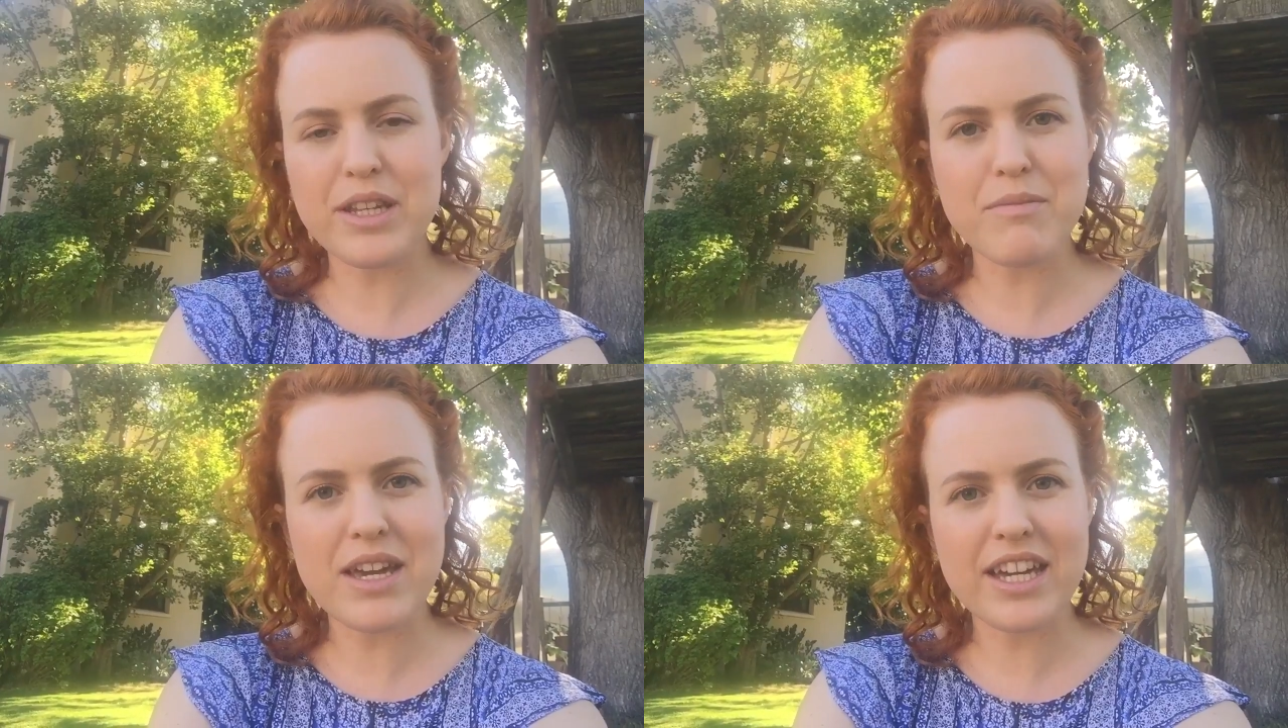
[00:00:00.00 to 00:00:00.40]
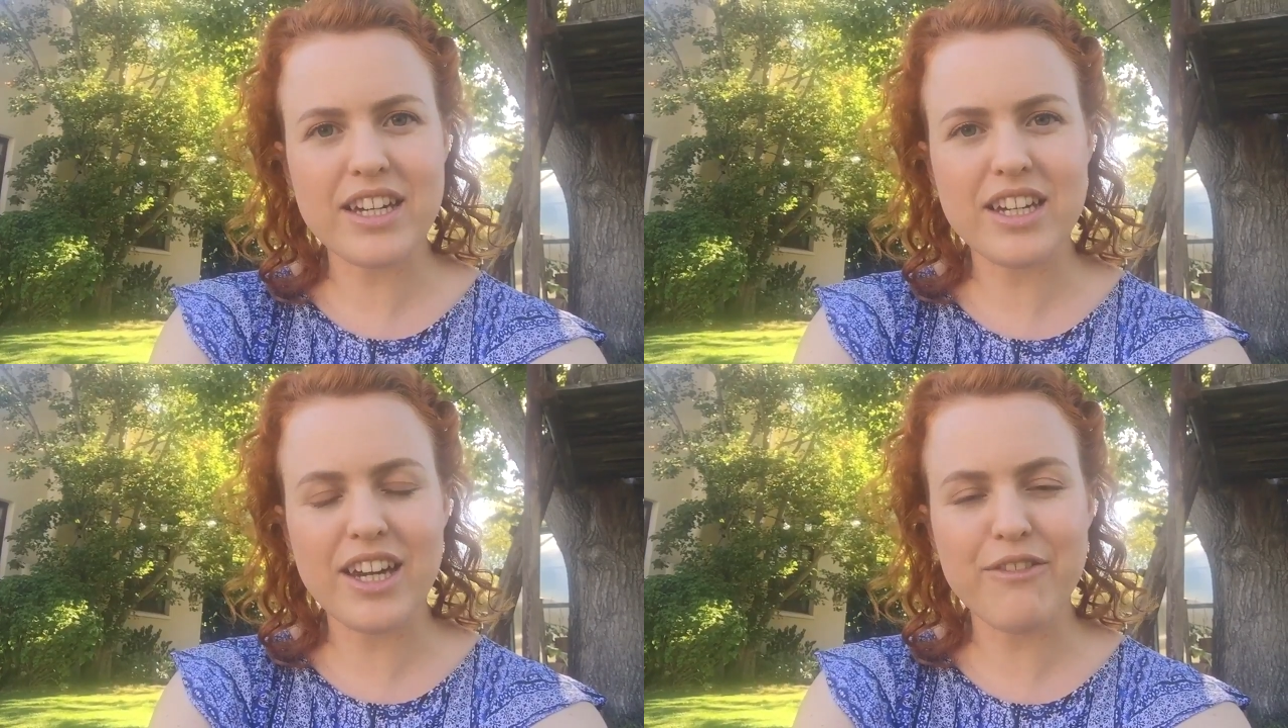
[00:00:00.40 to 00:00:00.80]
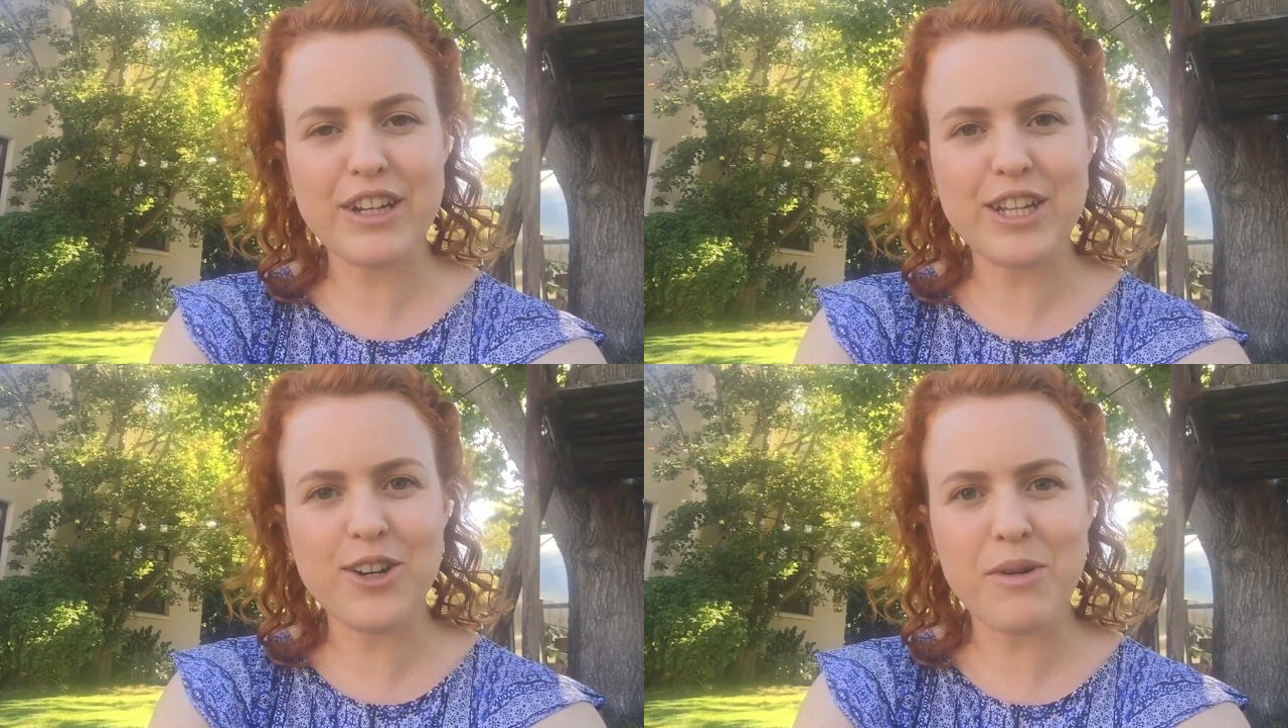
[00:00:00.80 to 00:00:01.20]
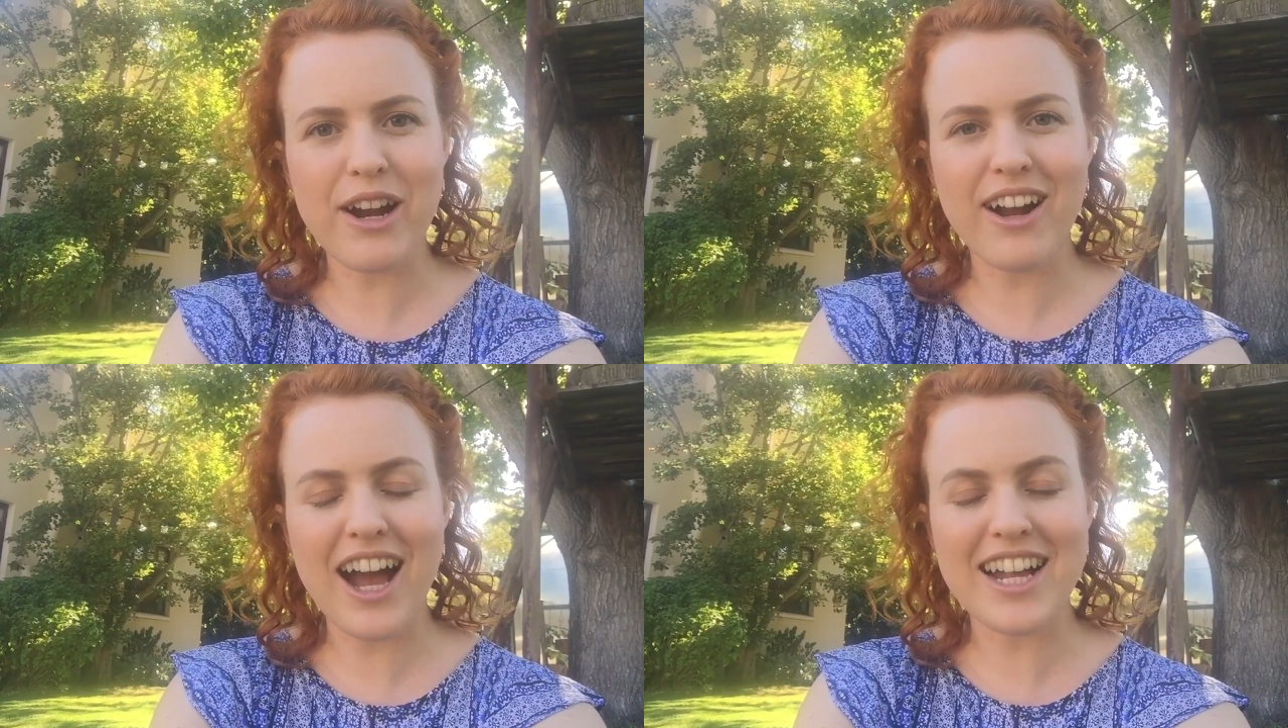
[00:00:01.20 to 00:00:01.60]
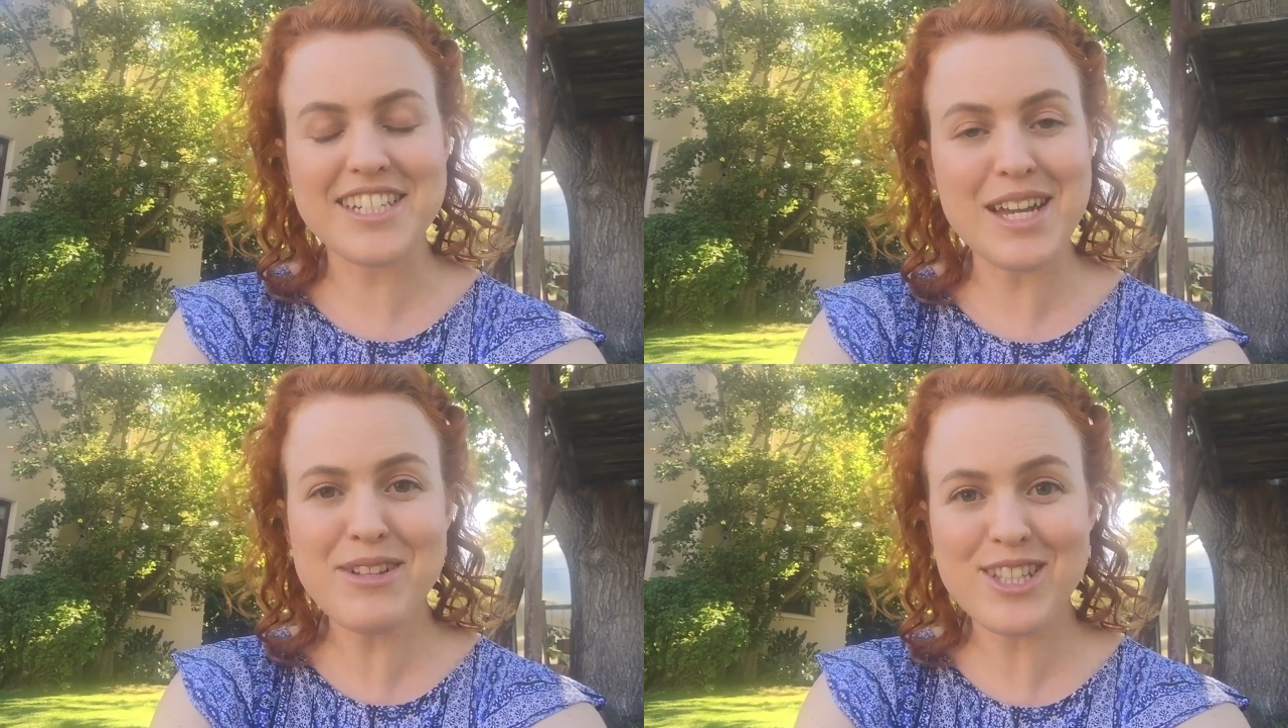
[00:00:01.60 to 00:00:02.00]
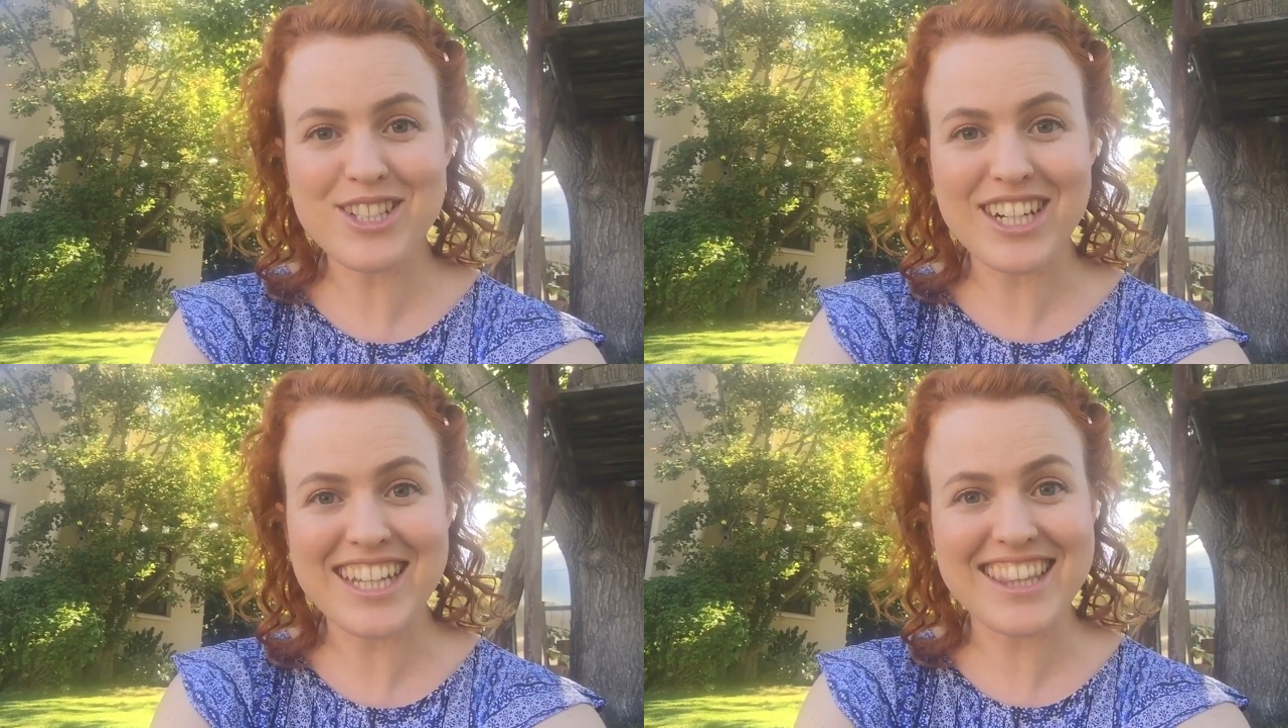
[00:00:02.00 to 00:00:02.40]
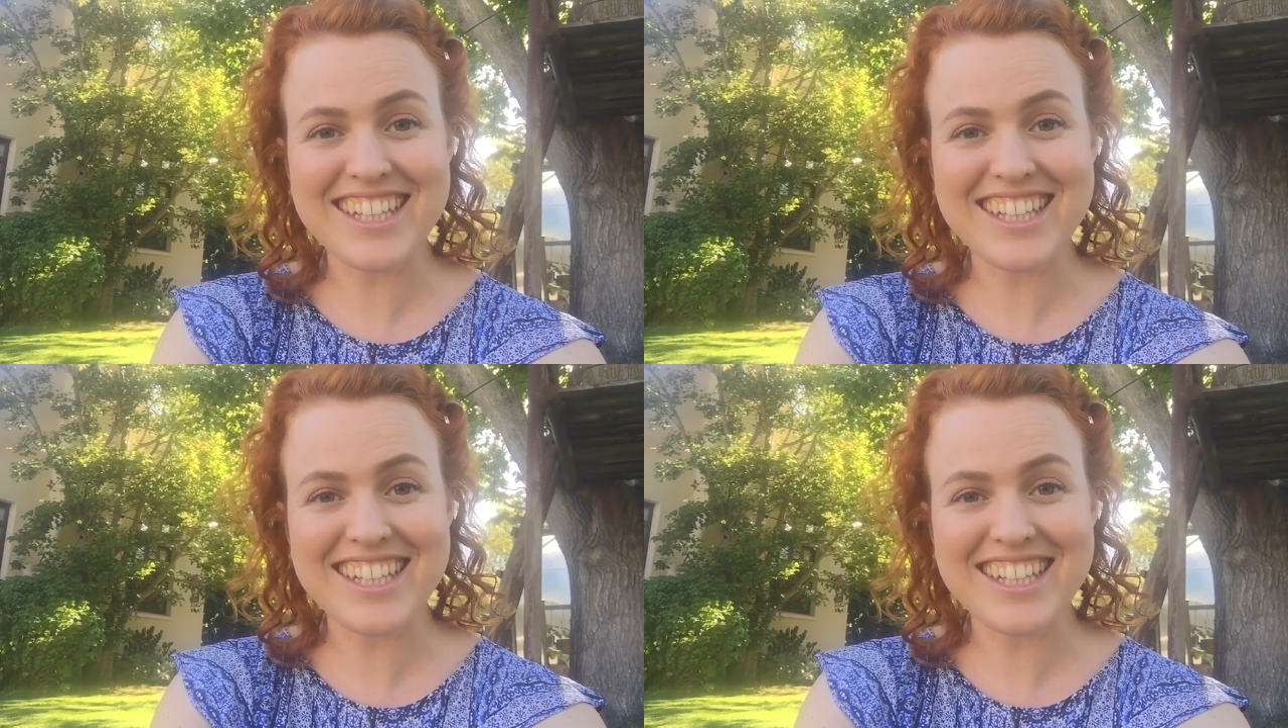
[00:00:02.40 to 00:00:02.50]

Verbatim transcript: me to make a, a video where I demonstrate